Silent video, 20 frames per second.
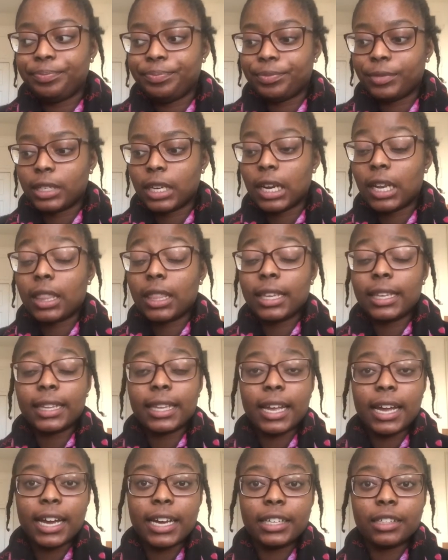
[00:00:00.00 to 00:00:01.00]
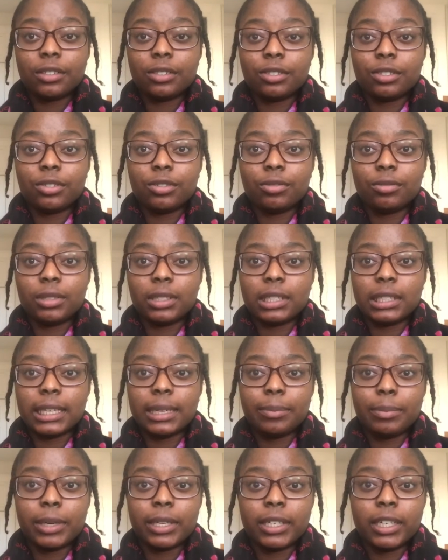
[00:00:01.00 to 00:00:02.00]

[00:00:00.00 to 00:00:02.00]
Another thing that I do is I pick